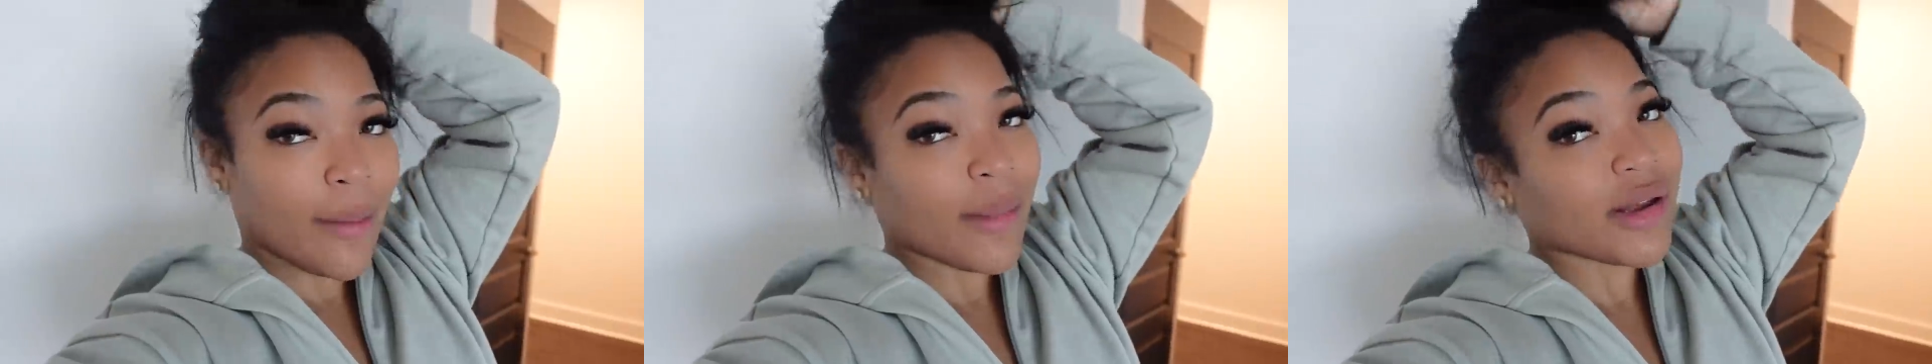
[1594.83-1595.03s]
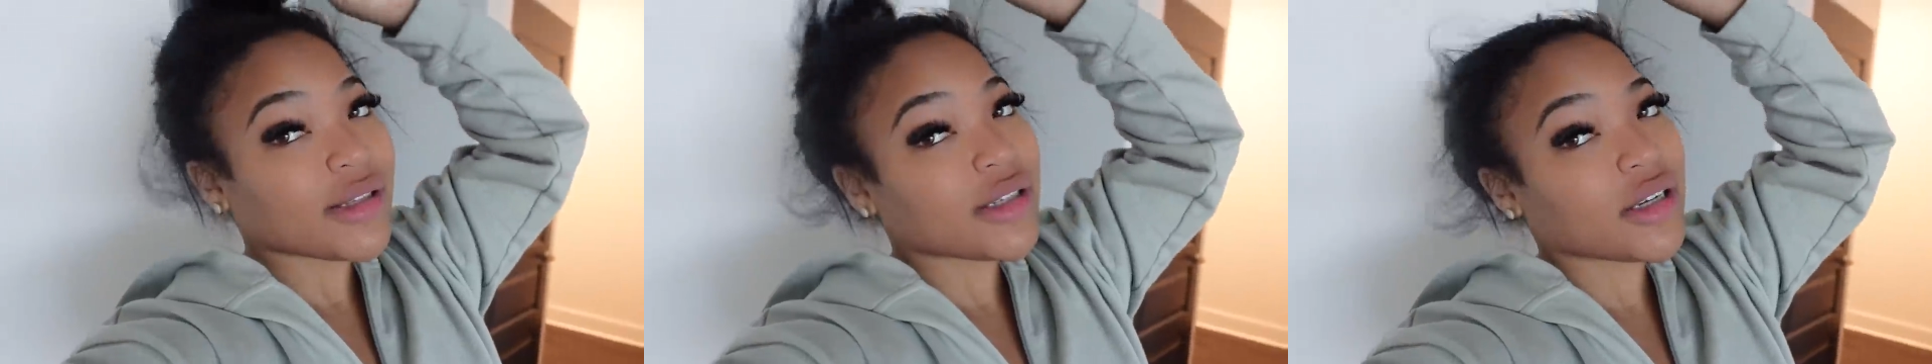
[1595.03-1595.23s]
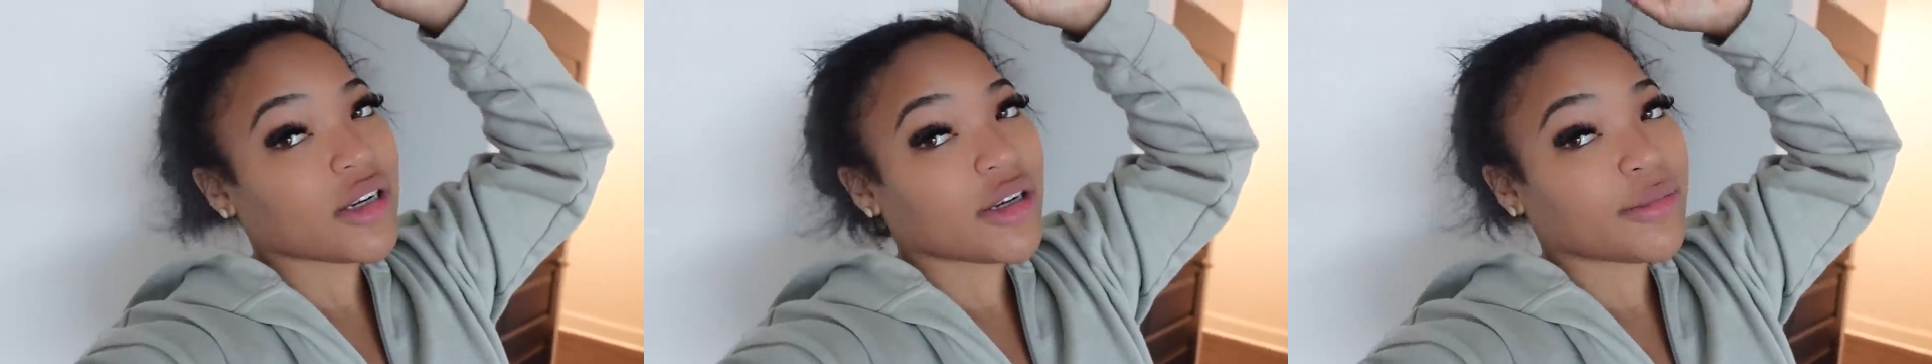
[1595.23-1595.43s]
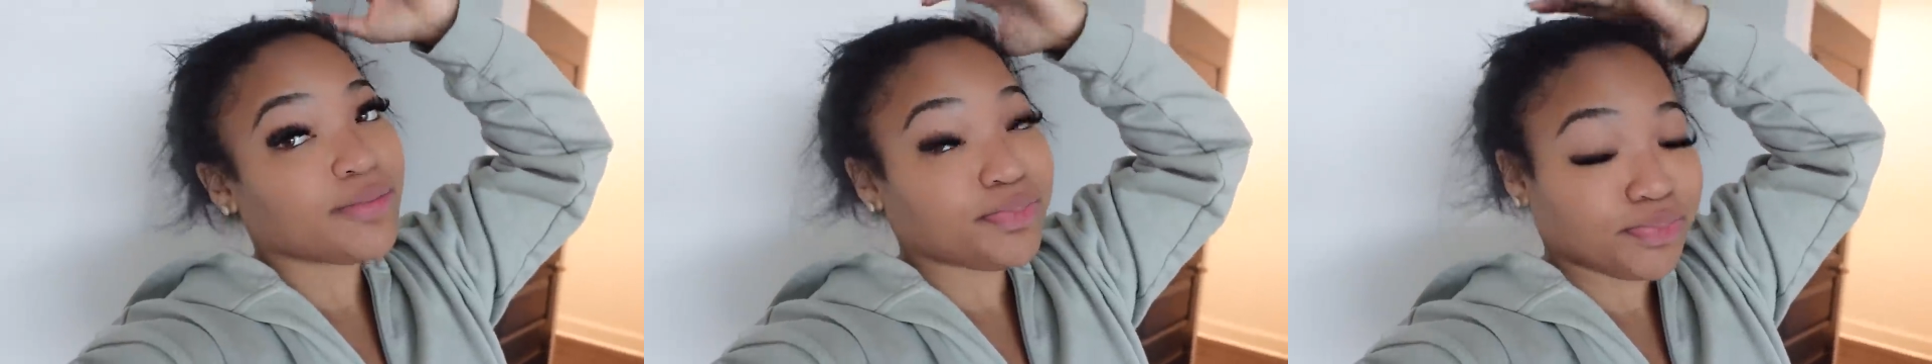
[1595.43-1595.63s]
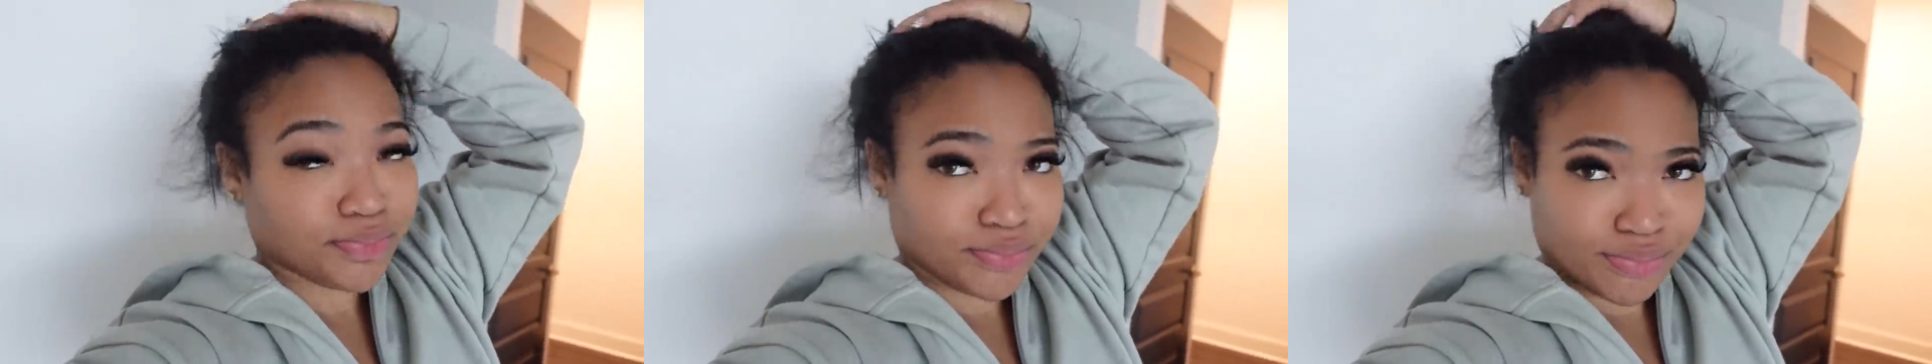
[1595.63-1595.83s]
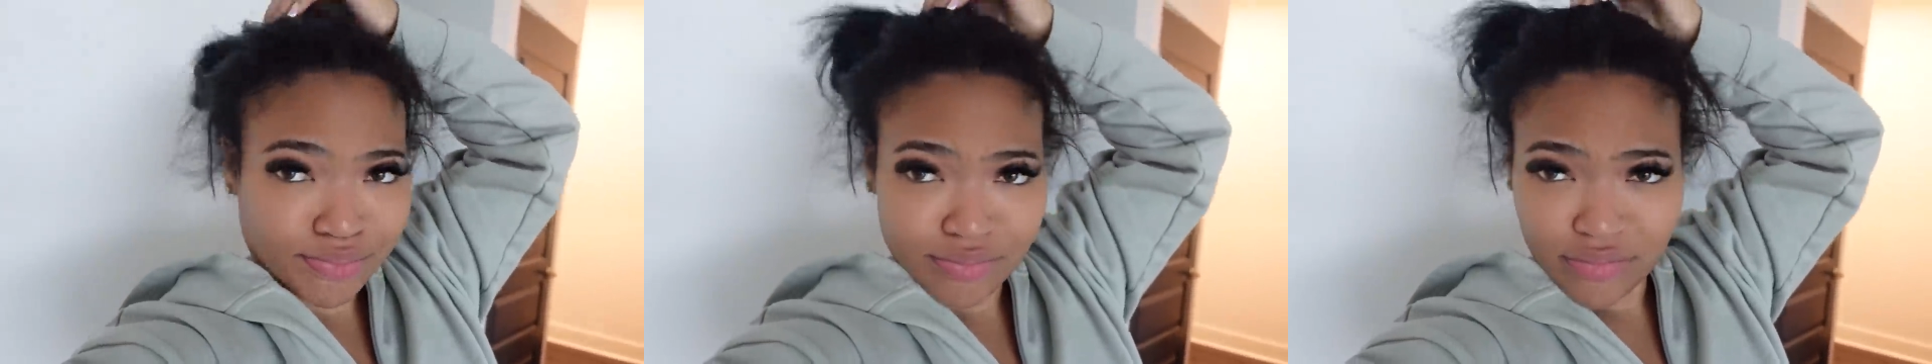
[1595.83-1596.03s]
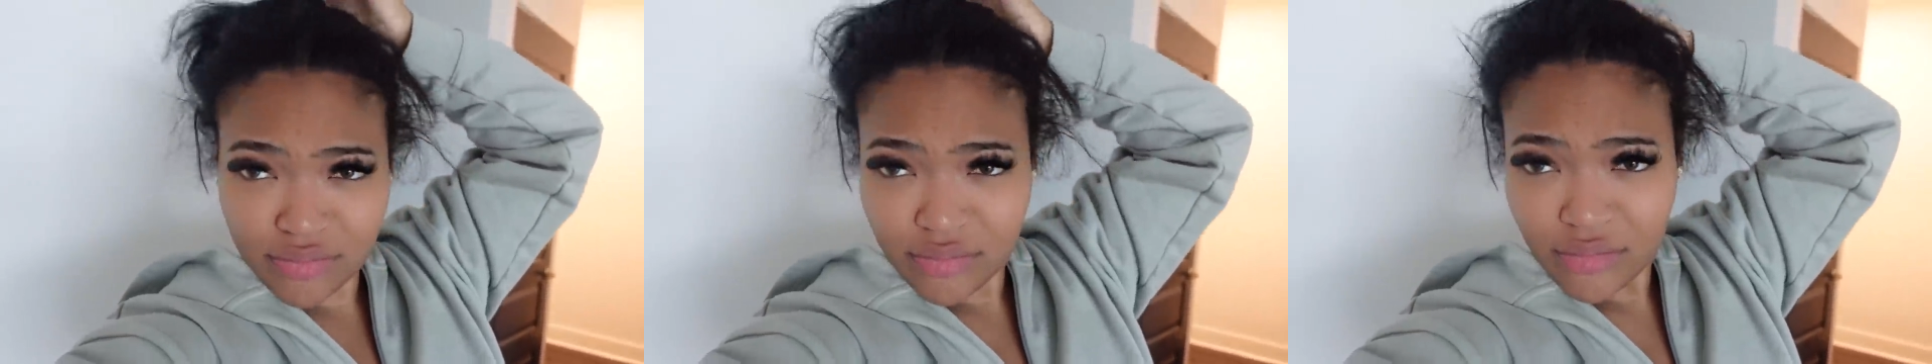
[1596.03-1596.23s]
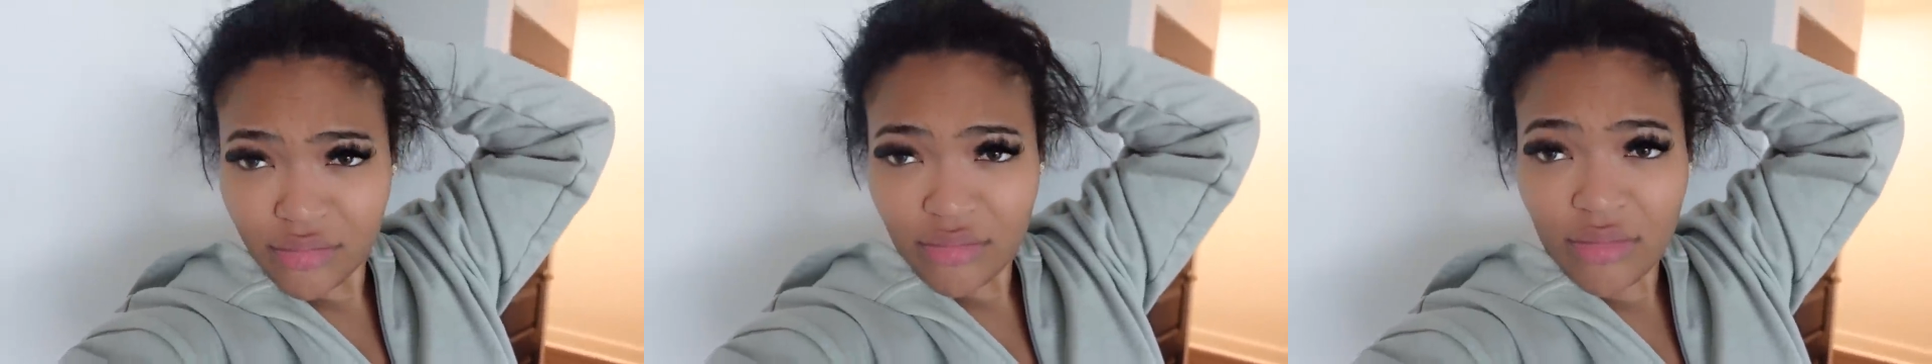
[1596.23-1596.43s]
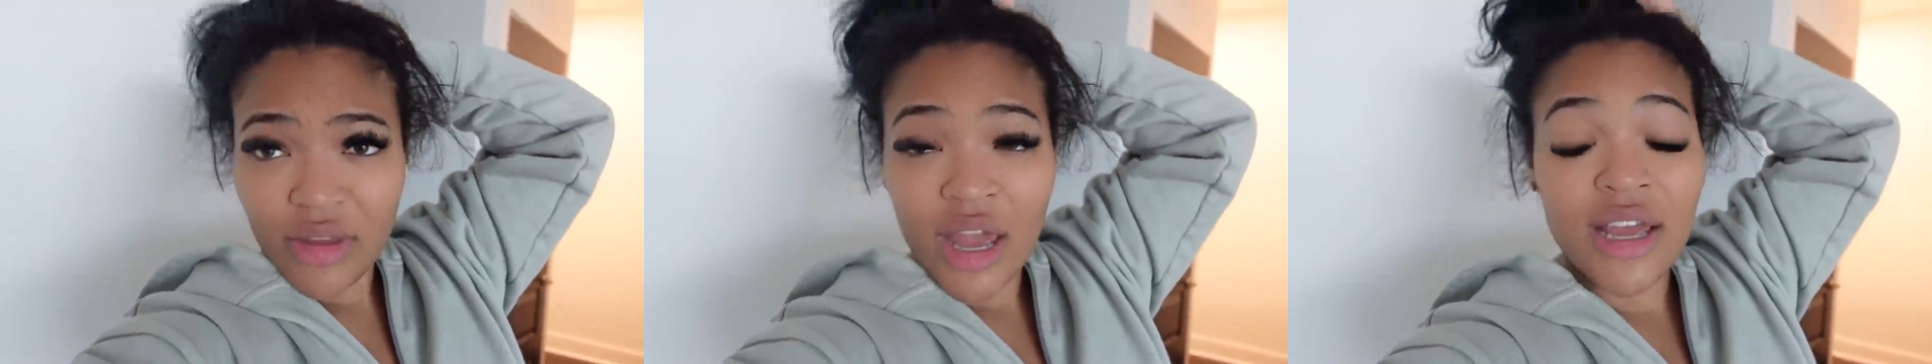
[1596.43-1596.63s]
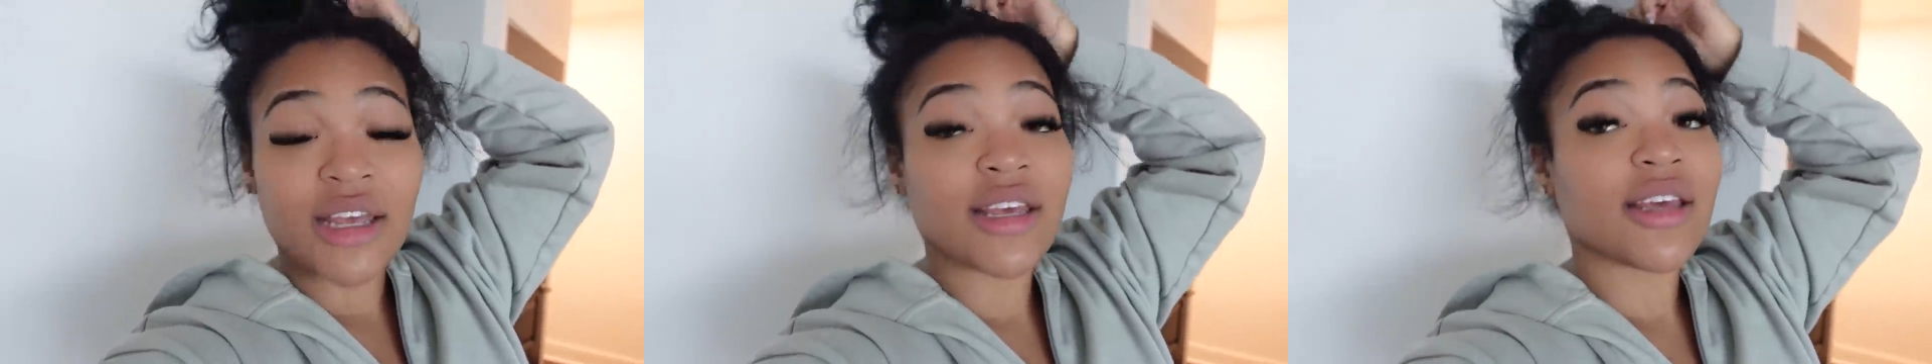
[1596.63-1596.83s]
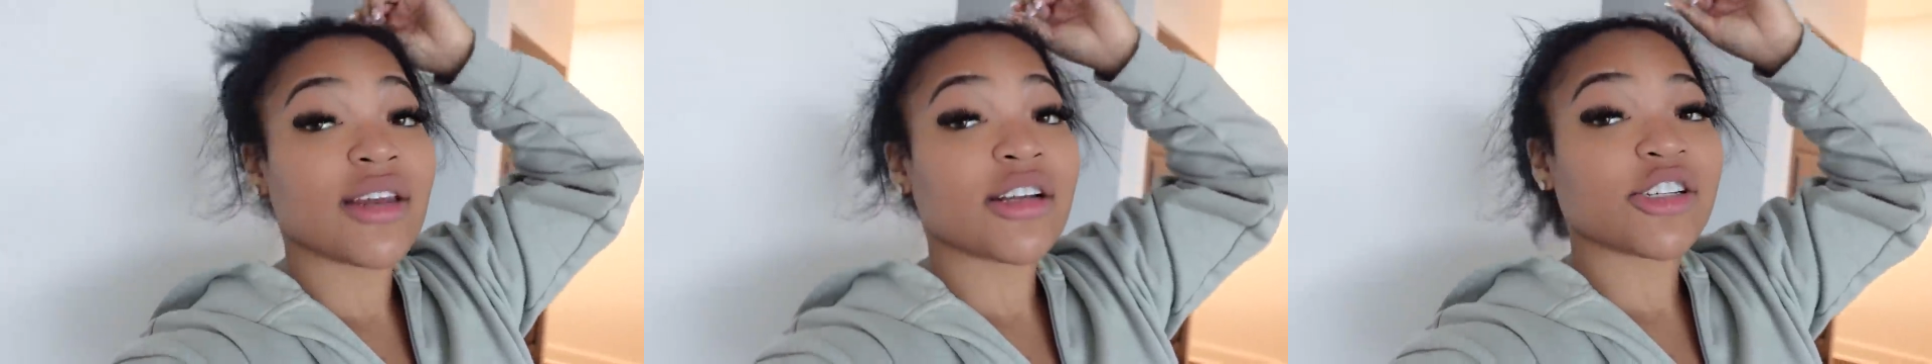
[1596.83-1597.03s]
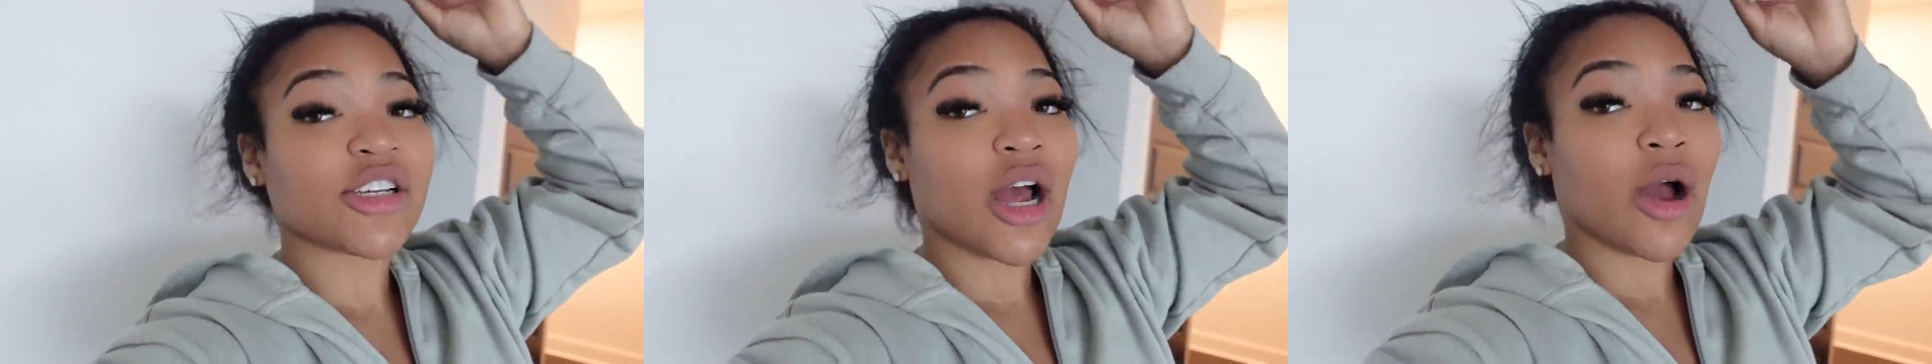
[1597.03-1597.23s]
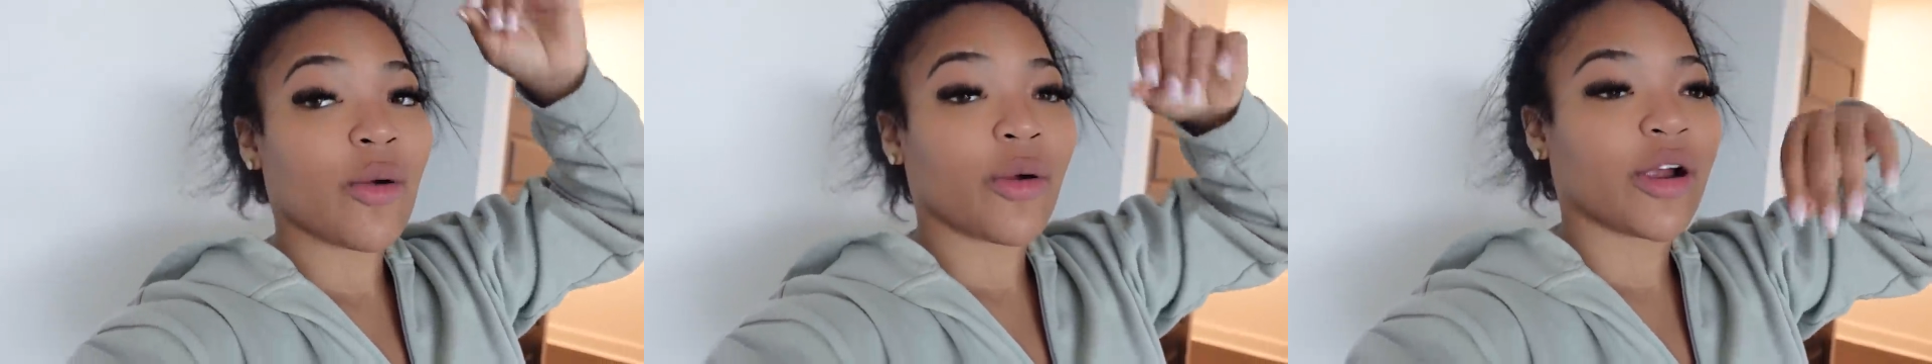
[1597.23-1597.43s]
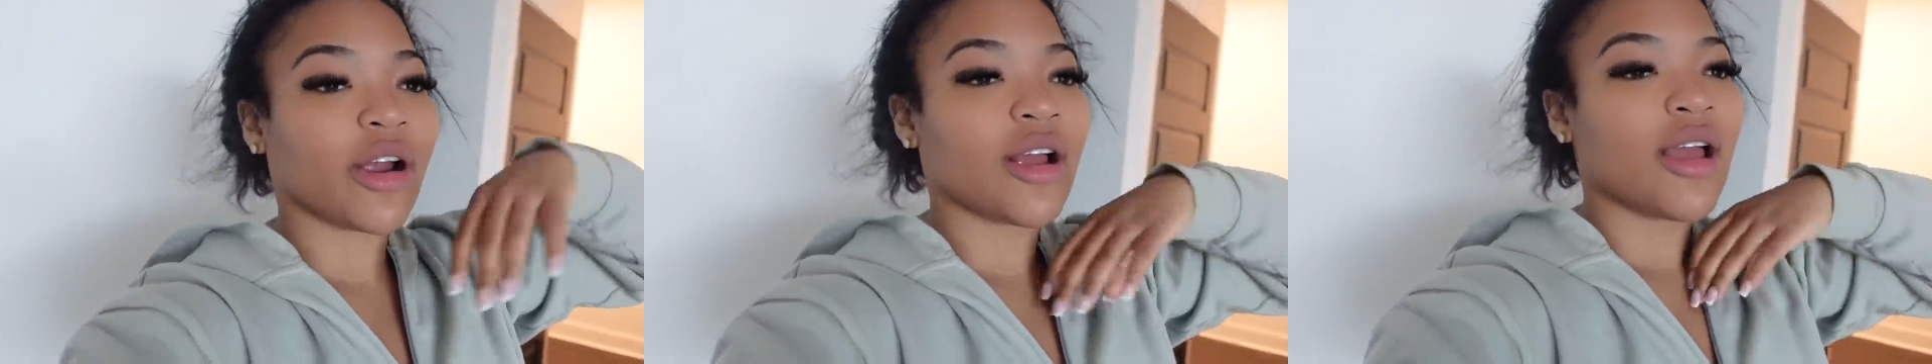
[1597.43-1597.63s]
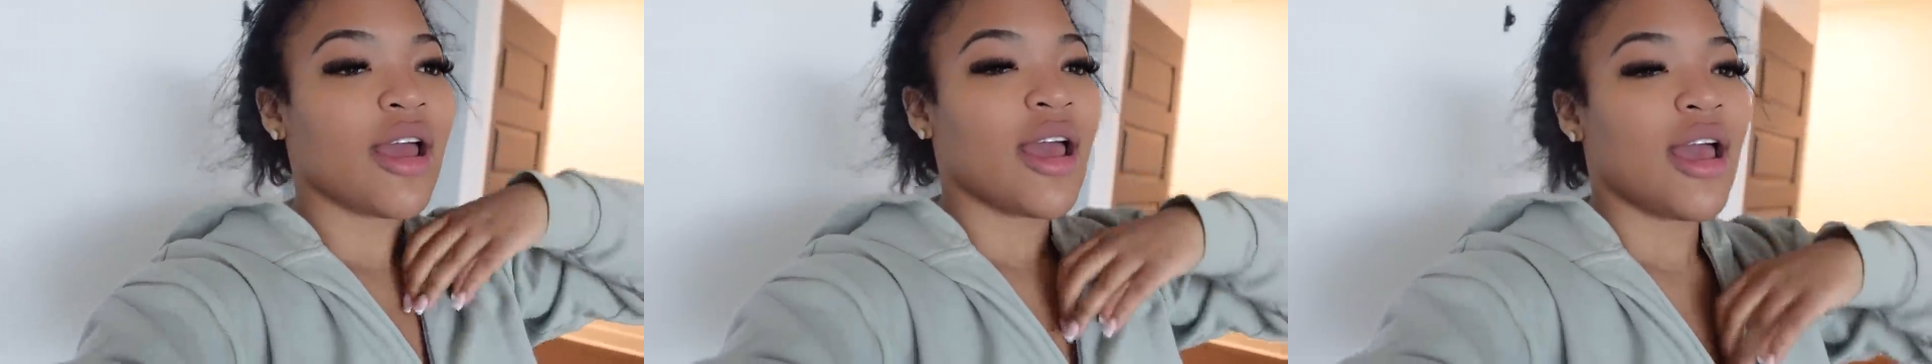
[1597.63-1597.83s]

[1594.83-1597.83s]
I'm about to get in the shower